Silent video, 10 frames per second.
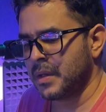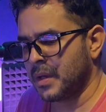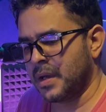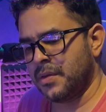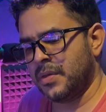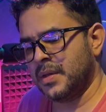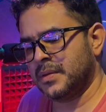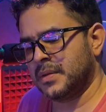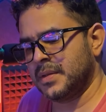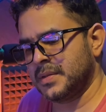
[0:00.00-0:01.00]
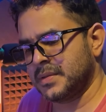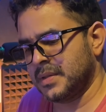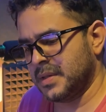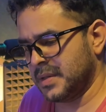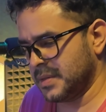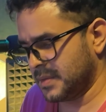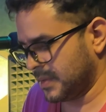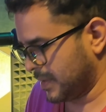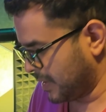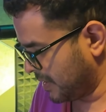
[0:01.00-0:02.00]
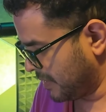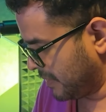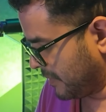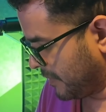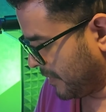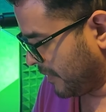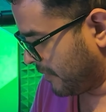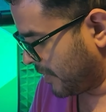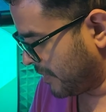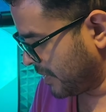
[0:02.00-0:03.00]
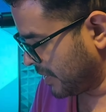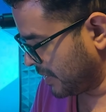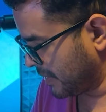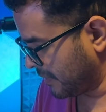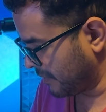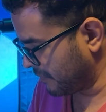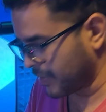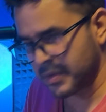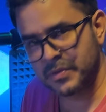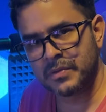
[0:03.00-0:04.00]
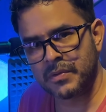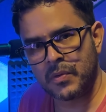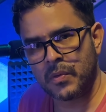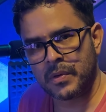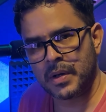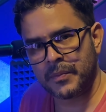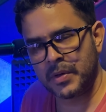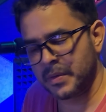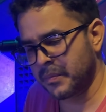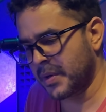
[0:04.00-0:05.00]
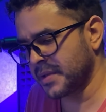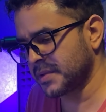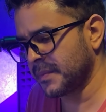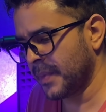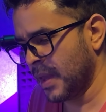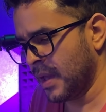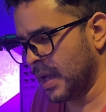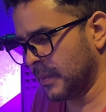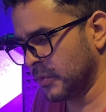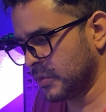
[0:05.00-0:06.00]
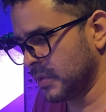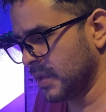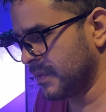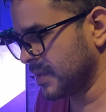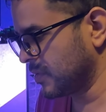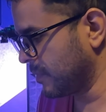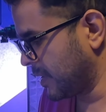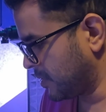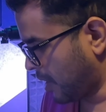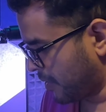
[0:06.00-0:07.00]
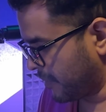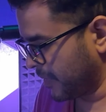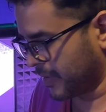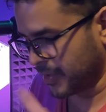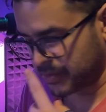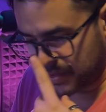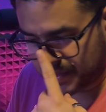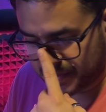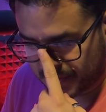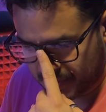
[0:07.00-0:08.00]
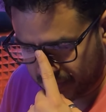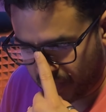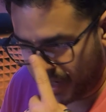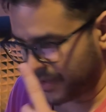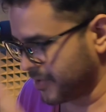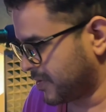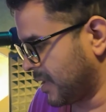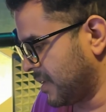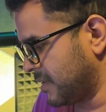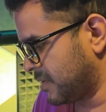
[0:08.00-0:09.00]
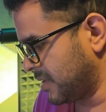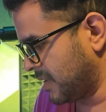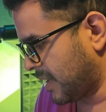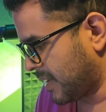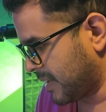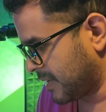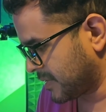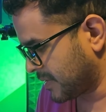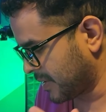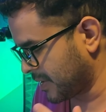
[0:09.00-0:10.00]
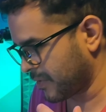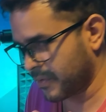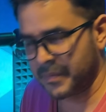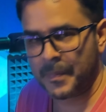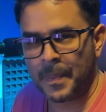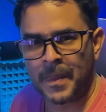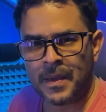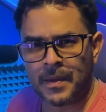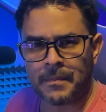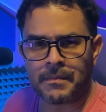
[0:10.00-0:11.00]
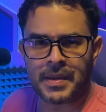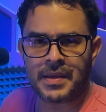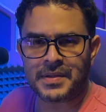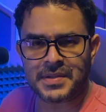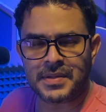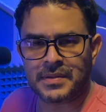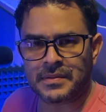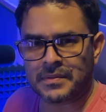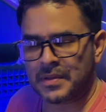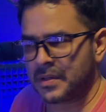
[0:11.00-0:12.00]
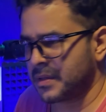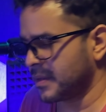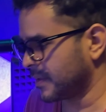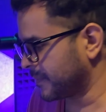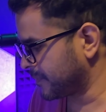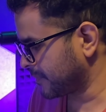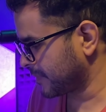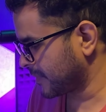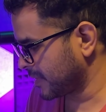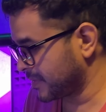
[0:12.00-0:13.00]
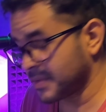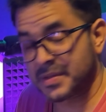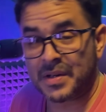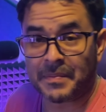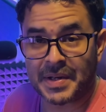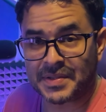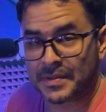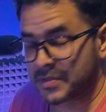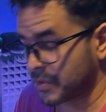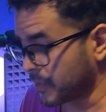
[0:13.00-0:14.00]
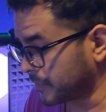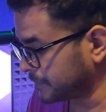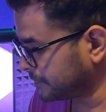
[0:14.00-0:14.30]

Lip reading: I think this is a very, very good recorder. I'm really impressed. I'm going to give this to my daughter because she's in college and she has her medicine. She's studying medicine, so